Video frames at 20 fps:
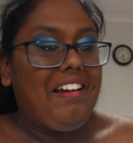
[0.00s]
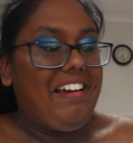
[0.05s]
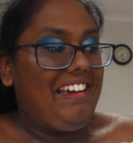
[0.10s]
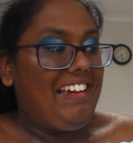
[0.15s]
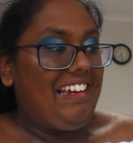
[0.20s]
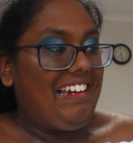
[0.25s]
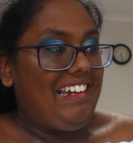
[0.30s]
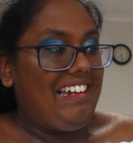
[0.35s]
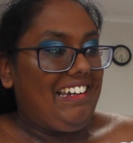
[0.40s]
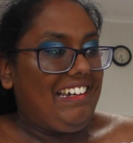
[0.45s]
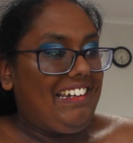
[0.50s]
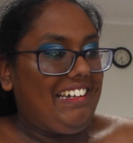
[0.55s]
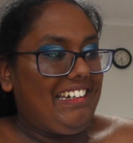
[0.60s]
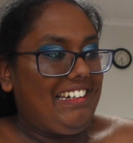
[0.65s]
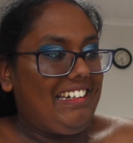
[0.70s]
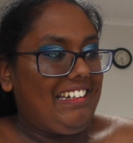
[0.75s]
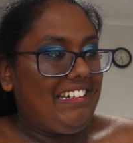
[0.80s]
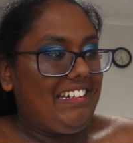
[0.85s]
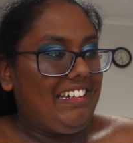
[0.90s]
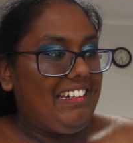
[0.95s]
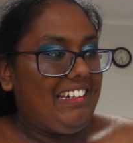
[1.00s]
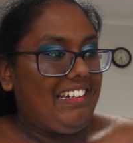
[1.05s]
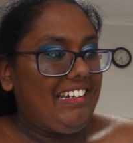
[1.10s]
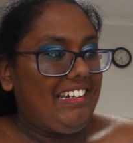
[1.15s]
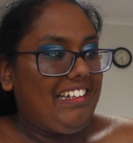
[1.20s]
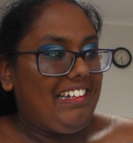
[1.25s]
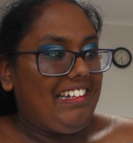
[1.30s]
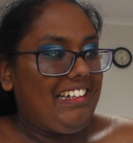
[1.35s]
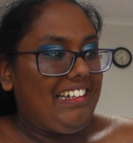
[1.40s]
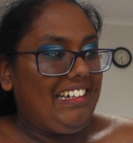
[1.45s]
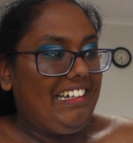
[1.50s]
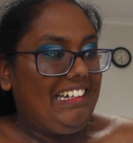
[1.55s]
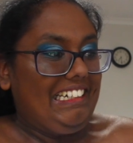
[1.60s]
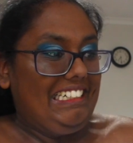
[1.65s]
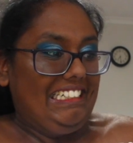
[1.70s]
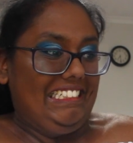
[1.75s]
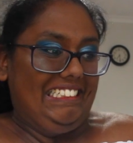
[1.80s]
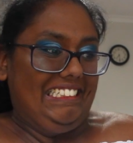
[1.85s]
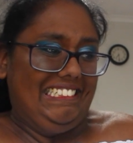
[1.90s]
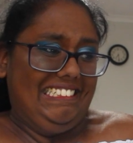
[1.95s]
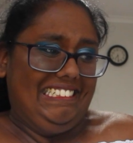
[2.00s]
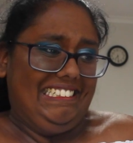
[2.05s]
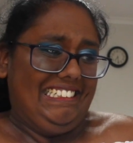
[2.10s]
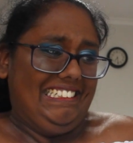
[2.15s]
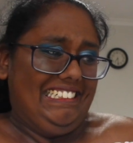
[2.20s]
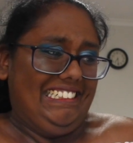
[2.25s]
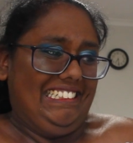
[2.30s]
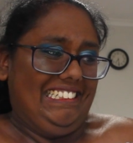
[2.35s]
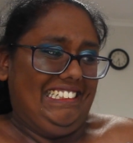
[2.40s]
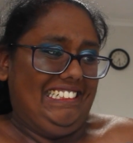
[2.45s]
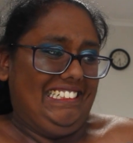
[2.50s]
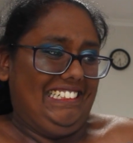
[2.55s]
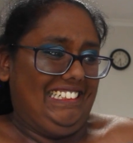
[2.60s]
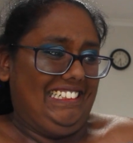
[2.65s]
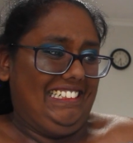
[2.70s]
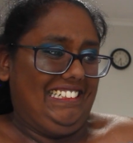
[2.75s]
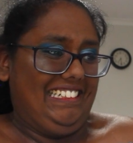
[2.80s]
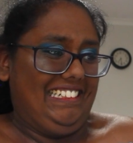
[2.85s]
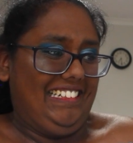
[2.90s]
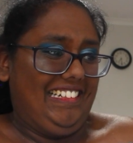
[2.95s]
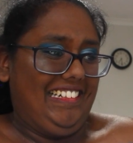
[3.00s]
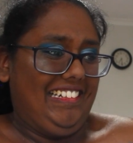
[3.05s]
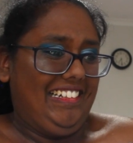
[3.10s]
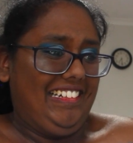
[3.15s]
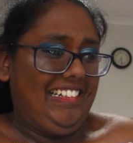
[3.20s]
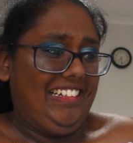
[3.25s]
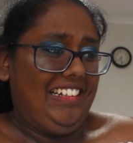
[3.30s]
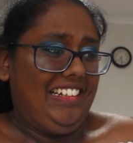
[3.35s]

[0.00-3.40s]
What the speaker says: hurts so much. Just make her stop. Just